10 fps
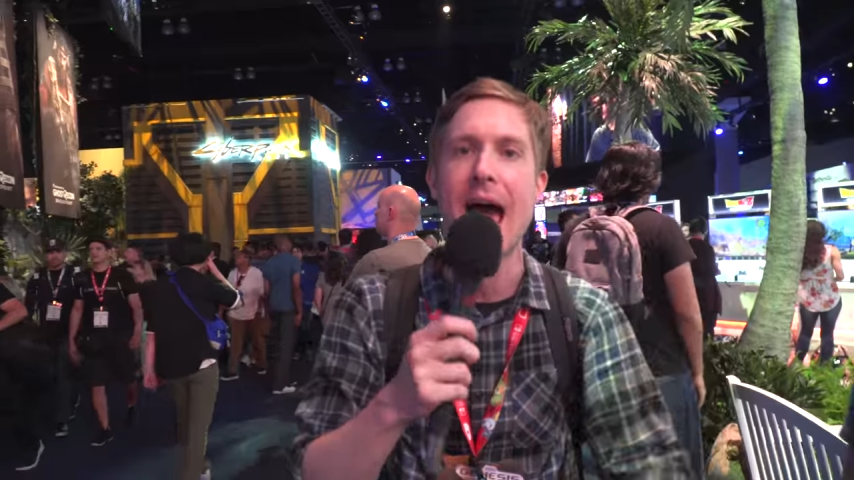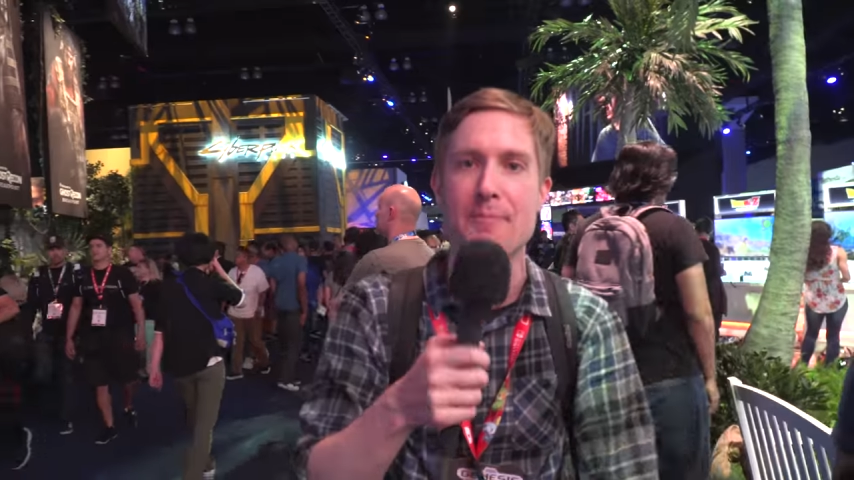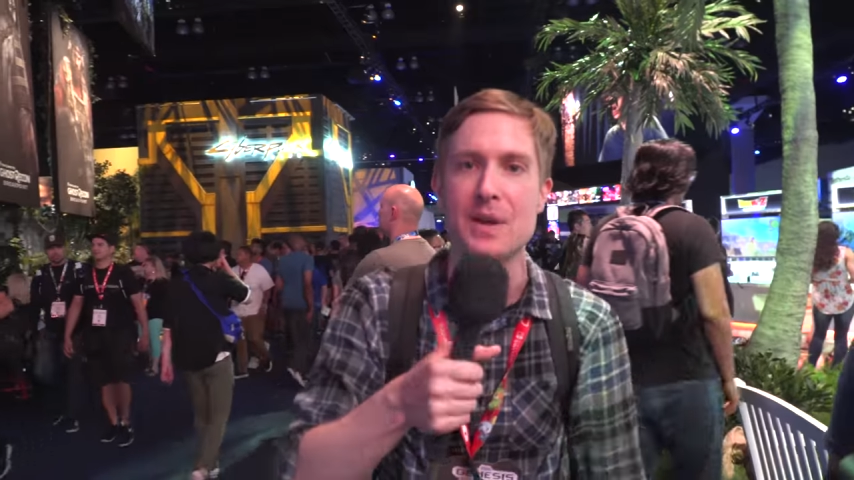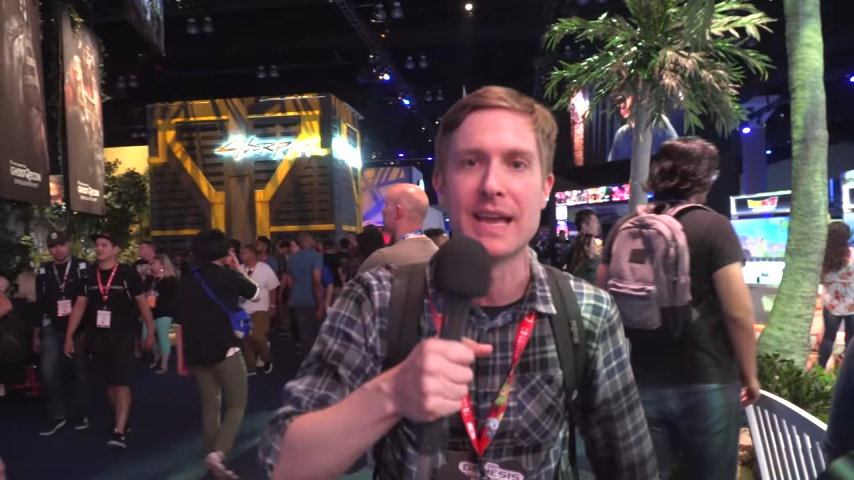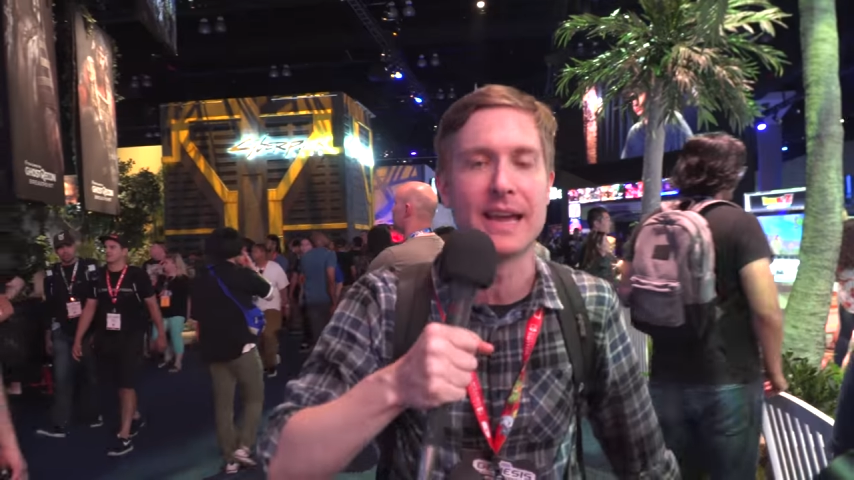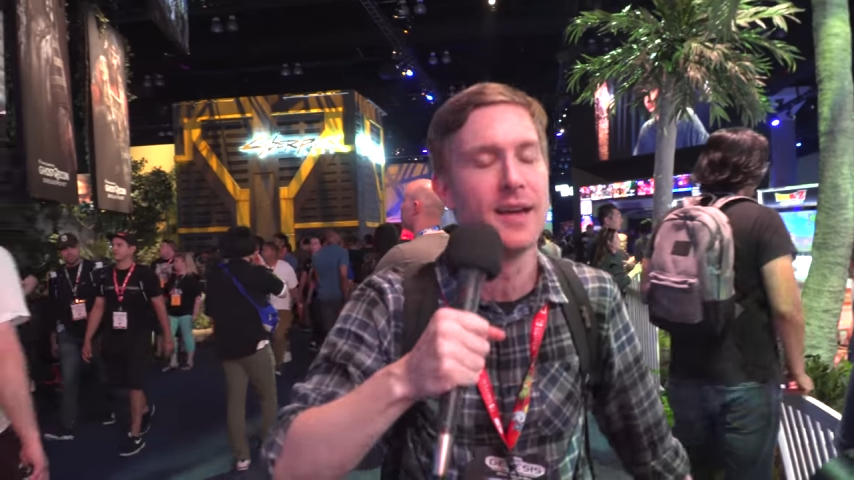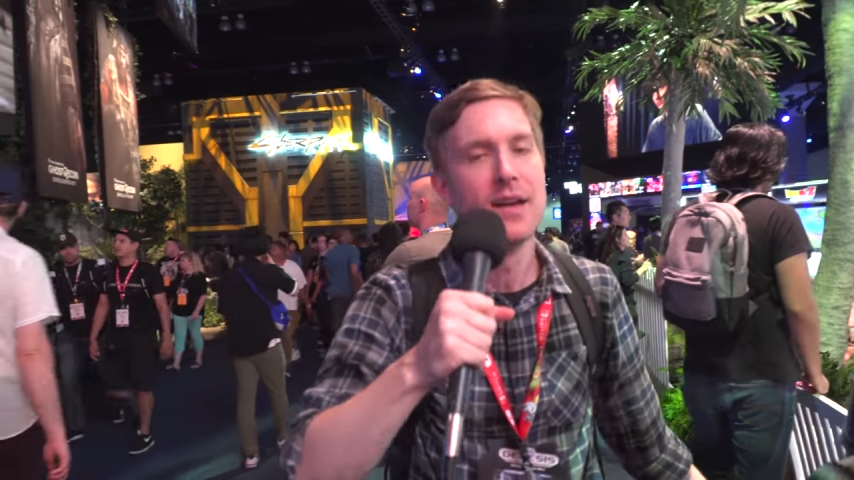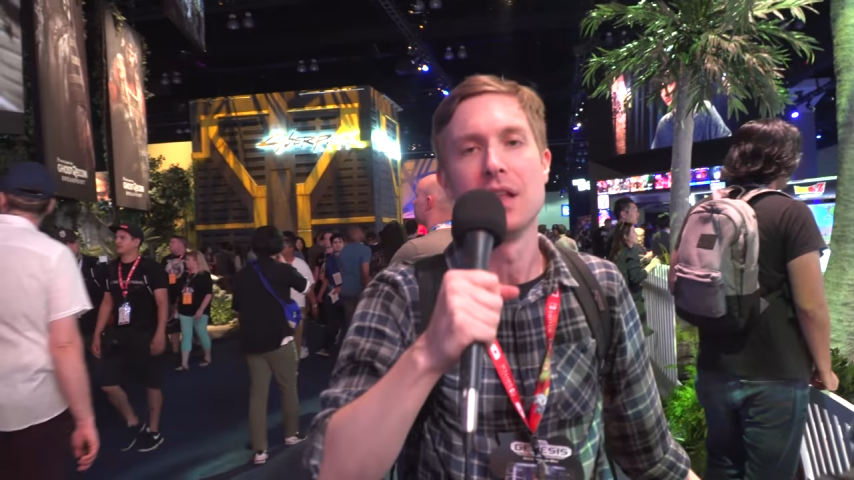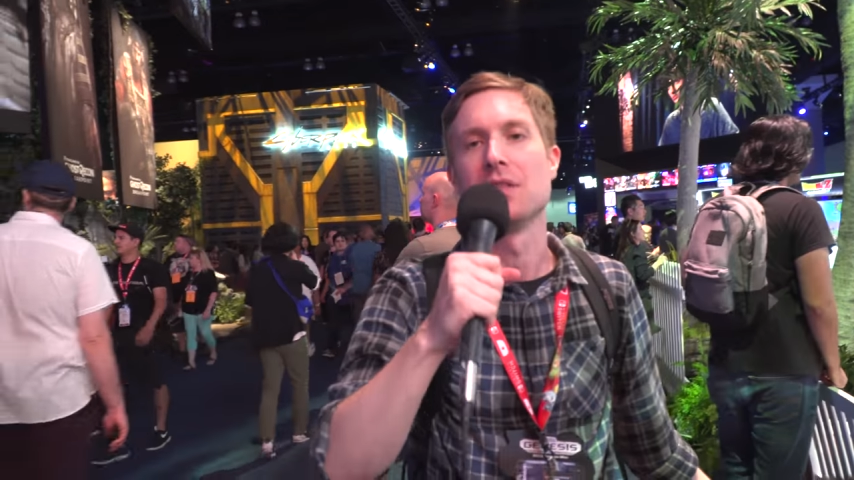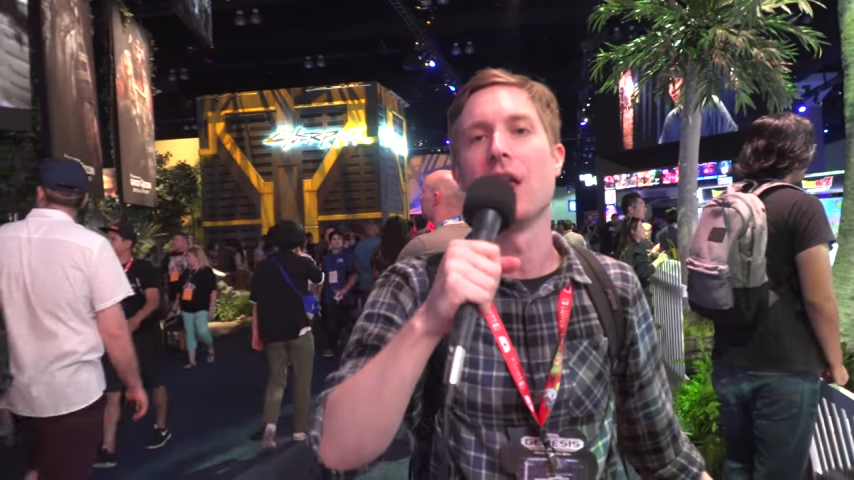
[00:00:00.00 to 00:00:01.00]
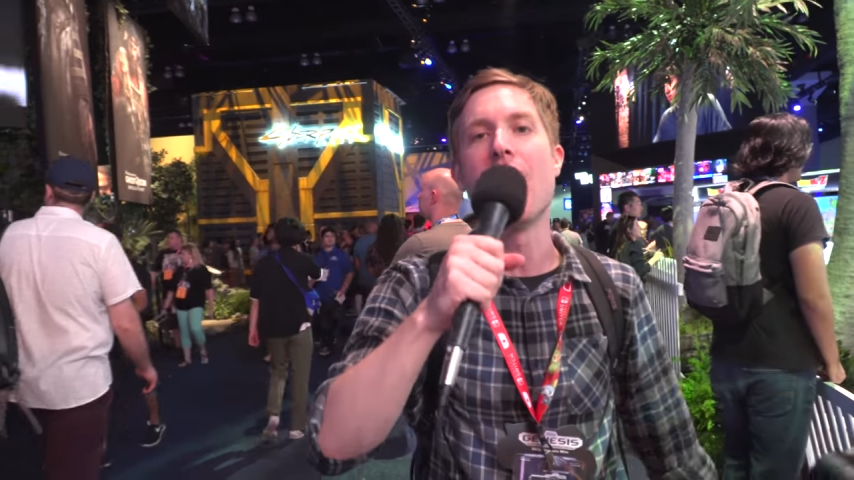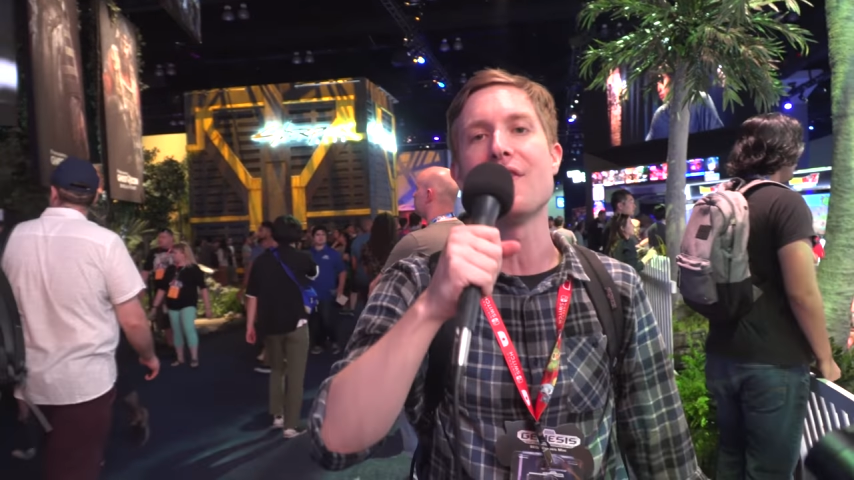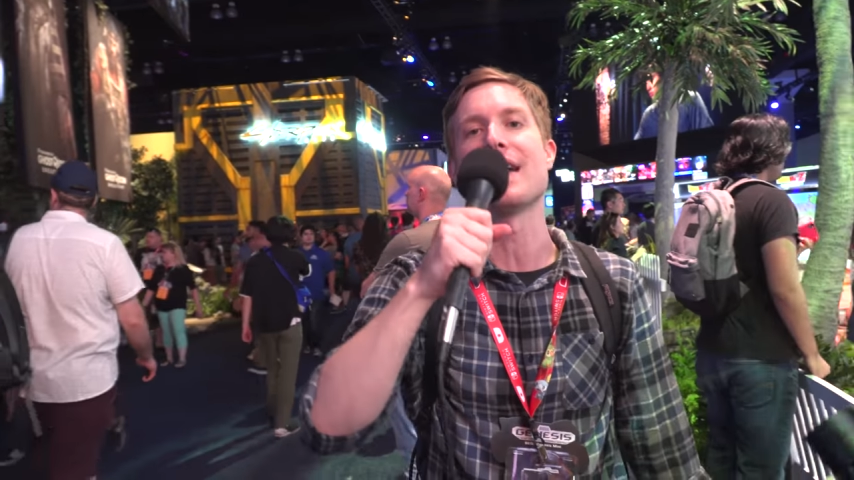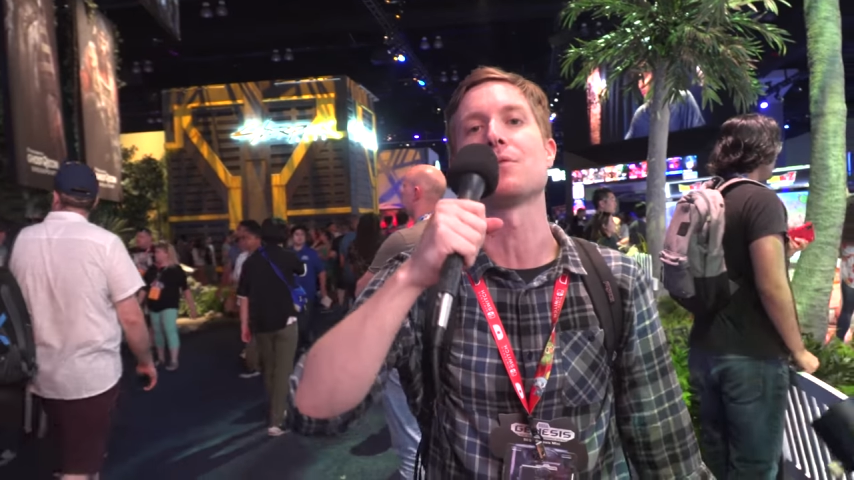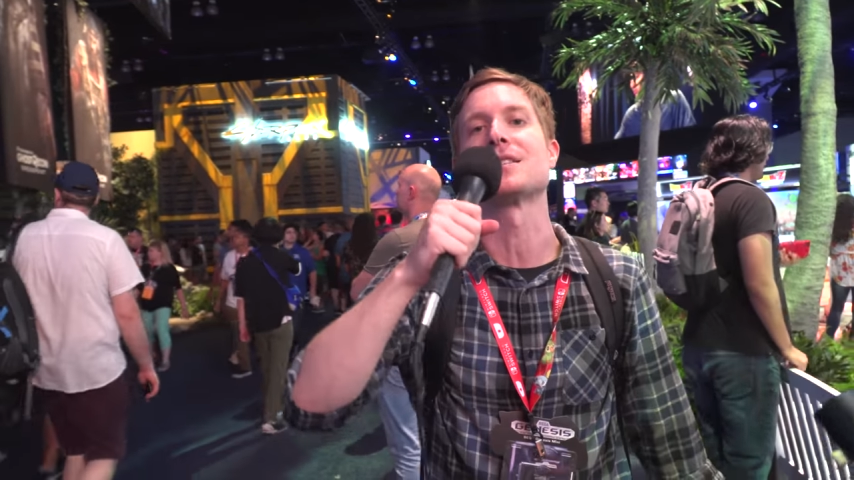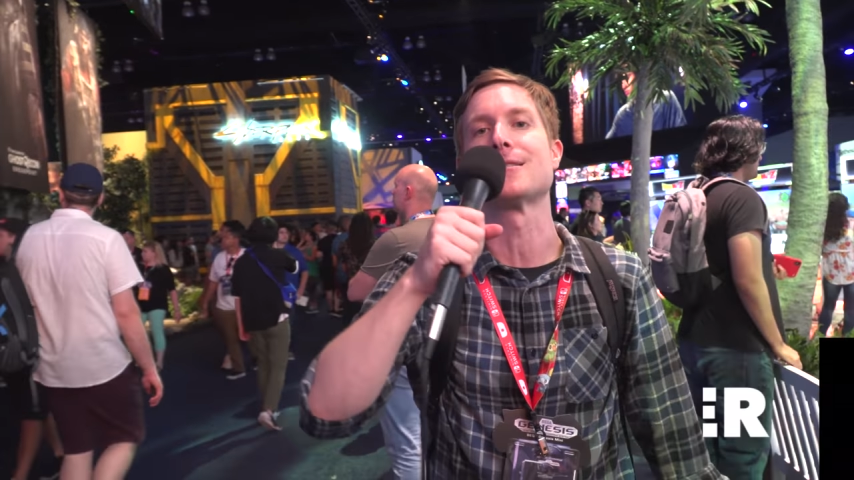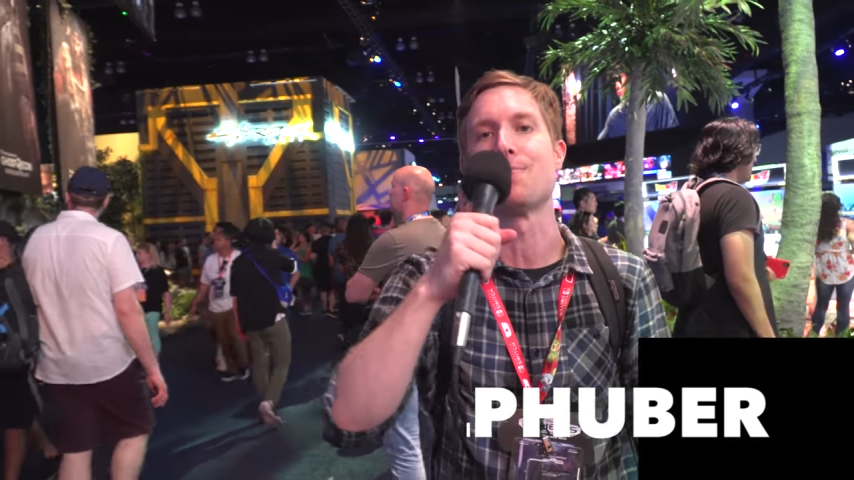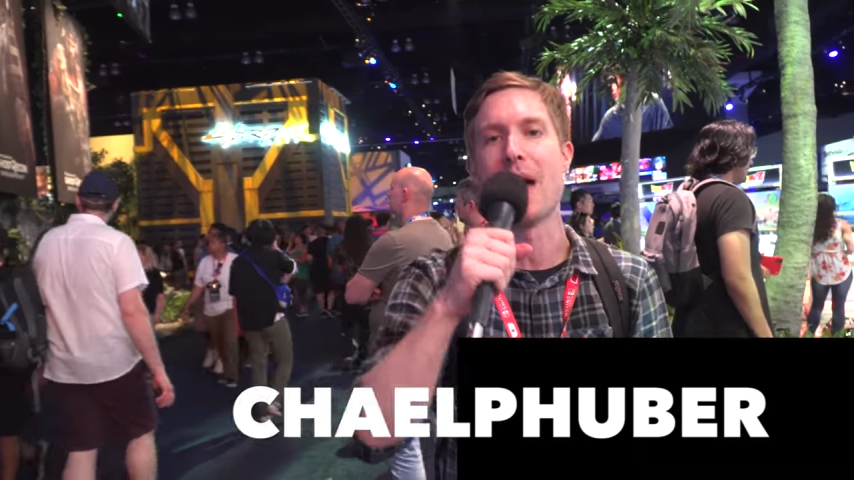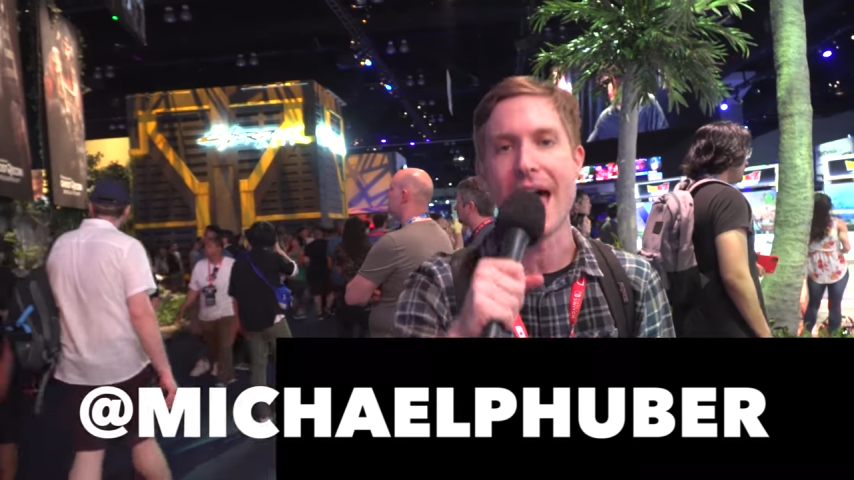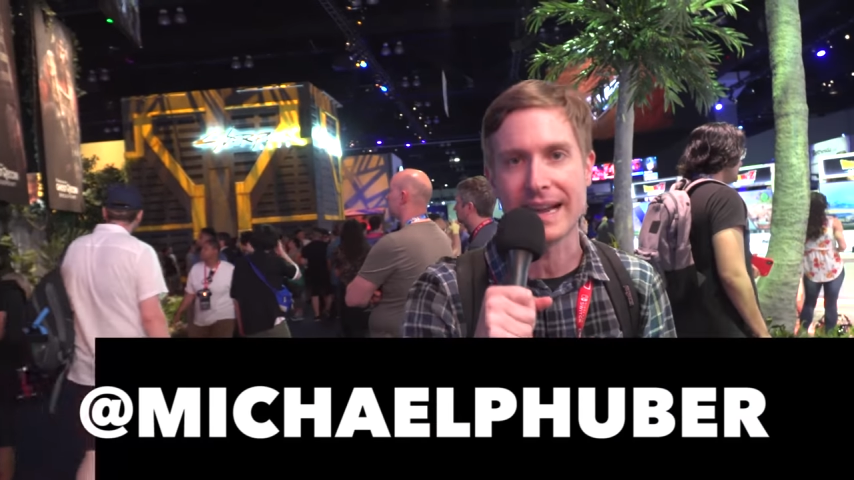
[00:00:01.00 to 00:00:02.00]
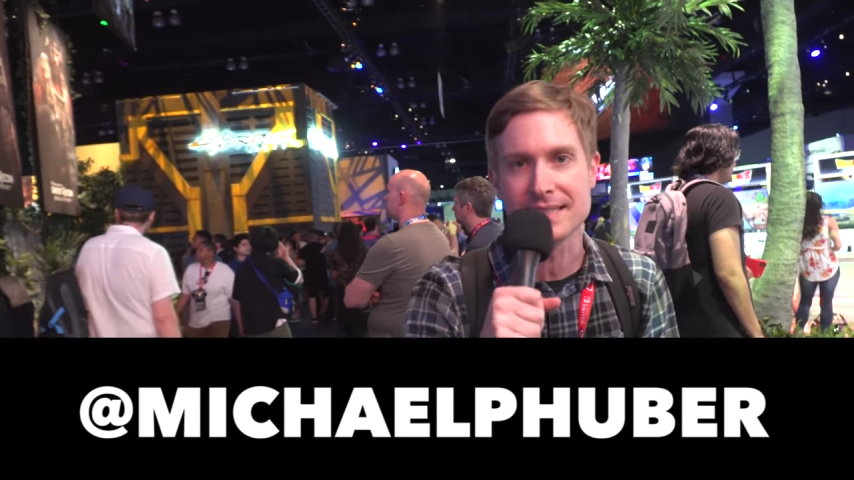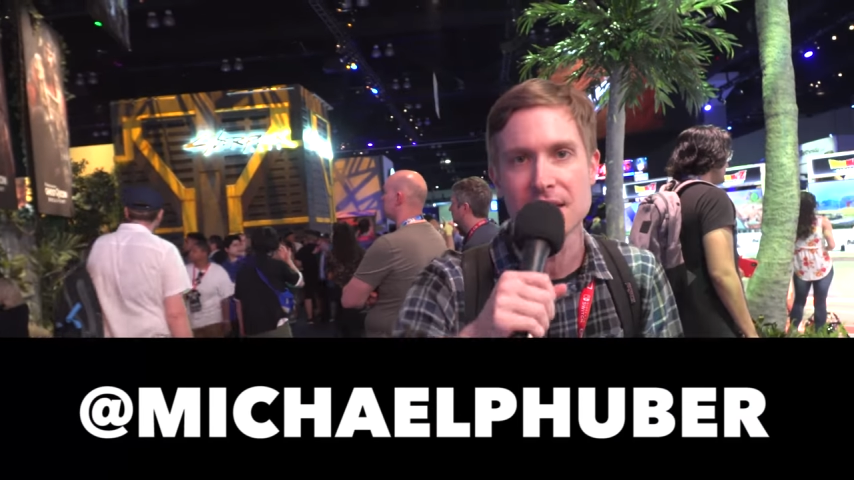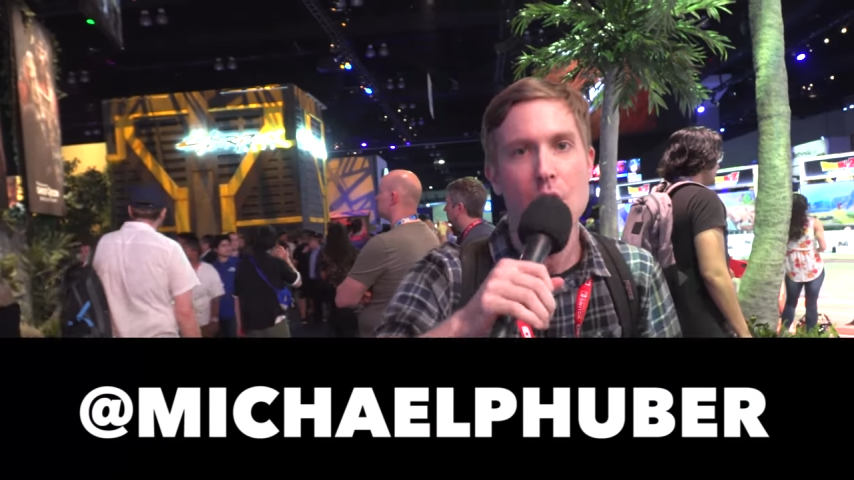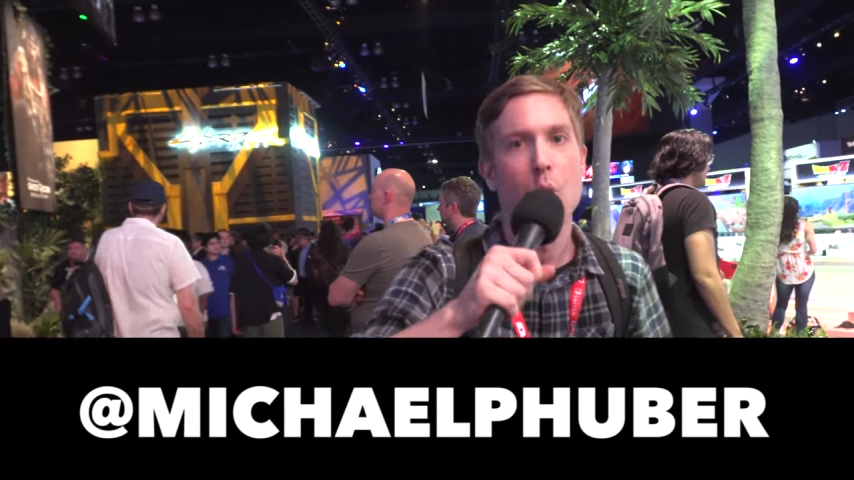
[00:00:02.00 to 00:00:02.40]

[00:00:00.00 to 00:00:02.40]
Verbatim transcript: happening. Love and respect.